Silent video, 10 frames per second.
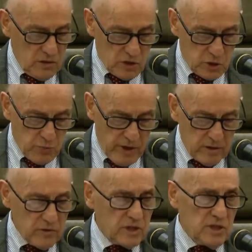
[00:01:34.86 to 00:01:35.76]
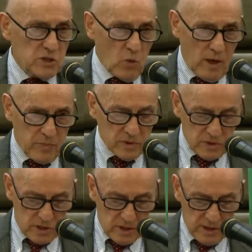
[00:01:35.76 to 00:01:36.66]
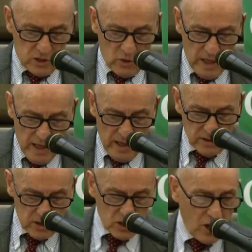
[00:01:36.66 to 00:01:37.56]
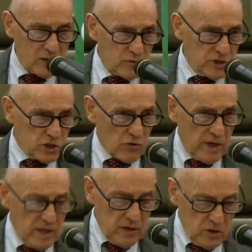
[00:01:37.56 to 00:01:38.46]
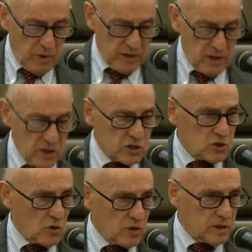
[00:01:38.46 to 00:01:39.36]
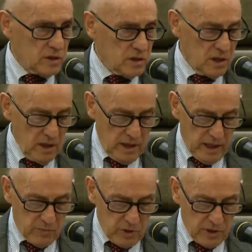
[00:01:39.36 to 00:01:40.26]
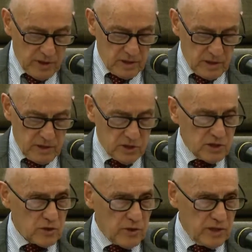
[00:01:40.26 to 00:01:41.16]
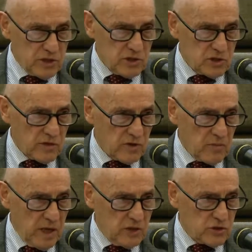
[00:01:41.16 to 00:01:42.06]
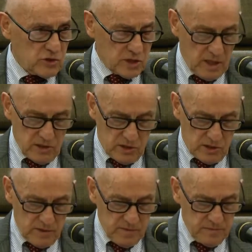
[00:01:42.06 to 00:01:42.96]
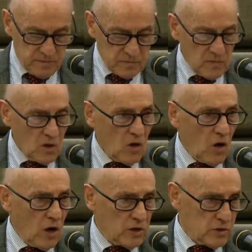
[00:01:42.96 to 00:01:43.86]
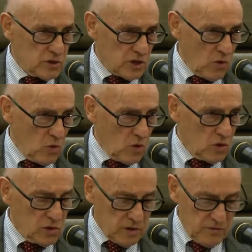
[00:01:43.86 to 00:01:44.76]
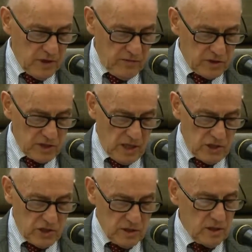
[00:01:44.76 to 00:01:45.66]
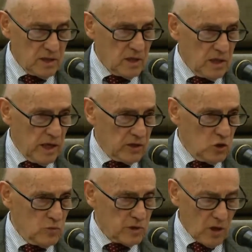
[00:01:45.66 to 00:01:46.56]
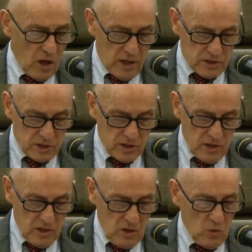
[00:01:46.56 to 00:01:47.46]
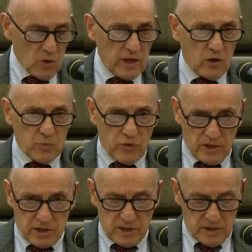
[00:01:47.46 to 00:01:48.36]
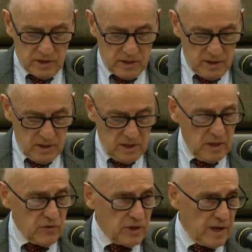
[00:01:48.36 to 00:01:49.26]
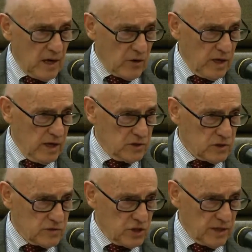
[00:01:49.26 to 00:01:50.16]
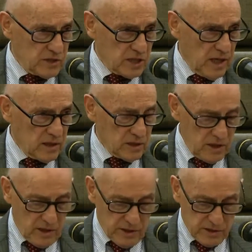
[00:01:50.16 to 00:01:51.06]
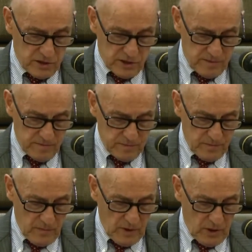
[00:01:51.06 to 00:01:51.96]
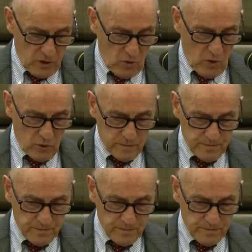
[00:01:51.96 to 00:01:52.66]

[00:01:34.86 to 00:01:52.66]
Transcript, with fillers: the spread of these weapons into hands not restrained by the historical and political considerations of the major states augurs a world of devastation and human loss without precedent, even in our age of genocidal killings. Unquote.